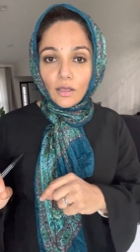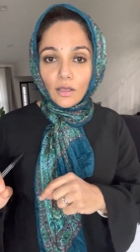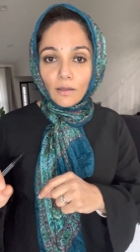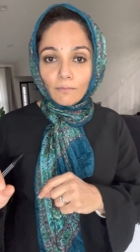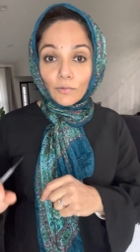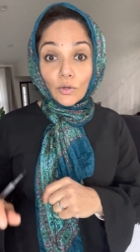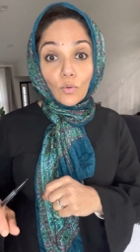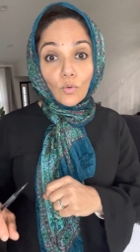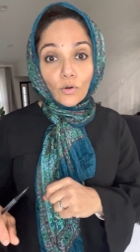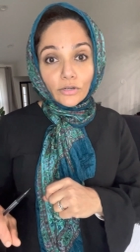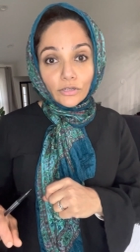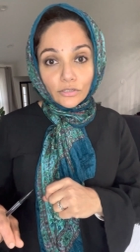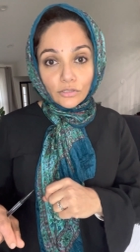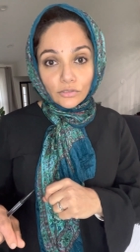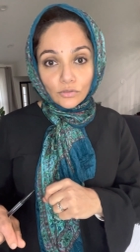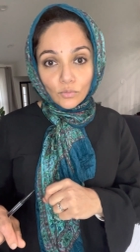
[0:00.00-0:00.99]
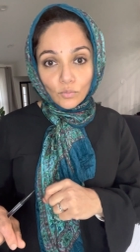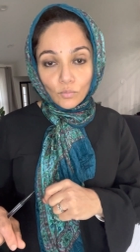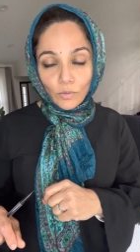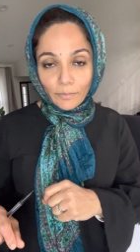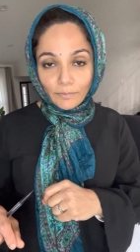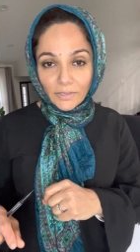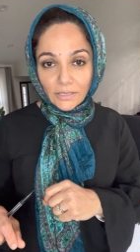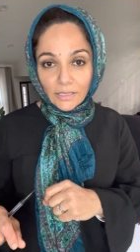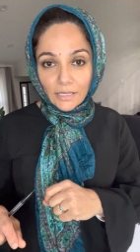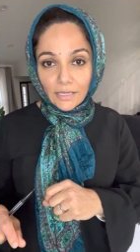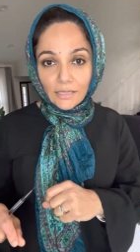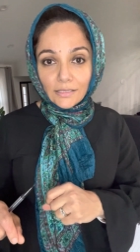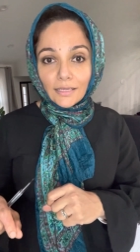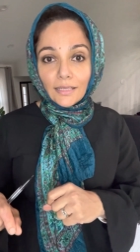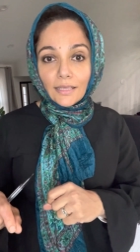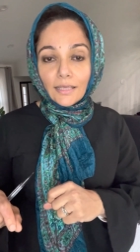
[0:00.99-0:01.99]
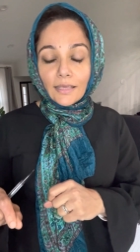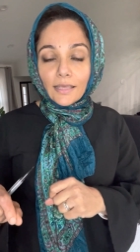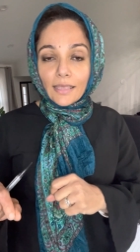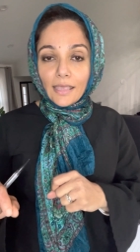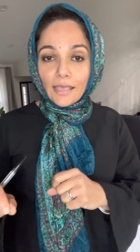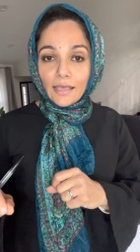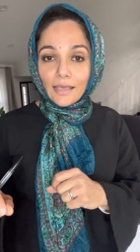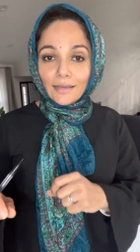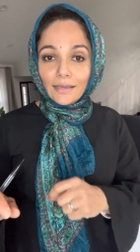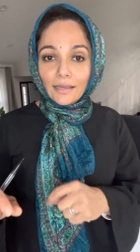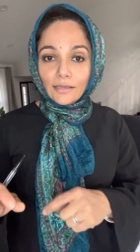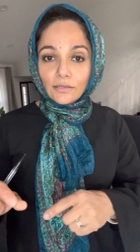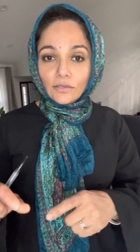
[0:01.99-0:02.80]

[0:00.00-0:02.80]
recorder's website, and